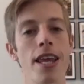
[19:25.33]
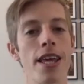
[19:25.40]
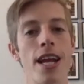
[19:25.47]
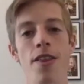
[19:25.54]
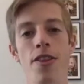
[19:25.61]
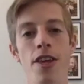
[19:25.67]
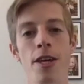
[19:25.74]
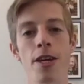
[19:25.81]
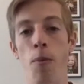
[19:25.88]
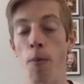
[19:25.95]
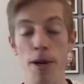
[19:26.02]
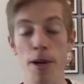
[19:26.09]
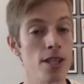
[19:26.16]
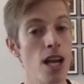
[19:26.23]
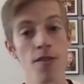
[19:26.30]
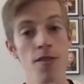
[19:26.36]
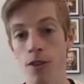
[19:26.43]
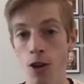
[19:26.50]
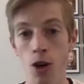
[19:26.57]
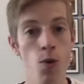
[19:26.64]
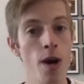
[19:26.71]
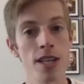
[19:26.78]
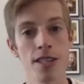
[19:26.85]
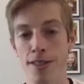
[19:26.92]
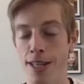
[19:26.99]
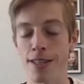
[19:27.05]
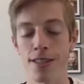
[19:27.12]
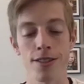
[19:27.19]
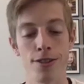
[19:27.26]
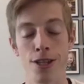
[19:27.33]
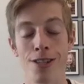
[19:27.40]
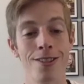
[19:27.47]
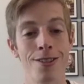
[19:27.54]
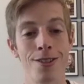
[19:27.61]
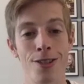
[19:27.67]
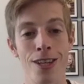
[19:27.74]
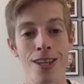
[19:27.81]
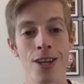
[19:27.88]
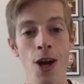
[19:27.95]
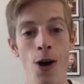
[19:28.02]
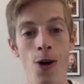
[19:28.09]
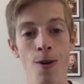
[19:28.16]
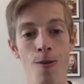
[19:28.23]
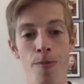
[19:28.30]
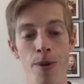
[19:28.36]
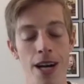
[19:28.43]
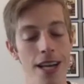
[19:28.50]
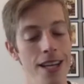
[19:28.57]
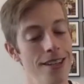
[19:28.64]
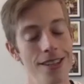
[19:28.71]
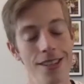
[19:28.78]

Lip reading: And I think we still have a little ways to go, but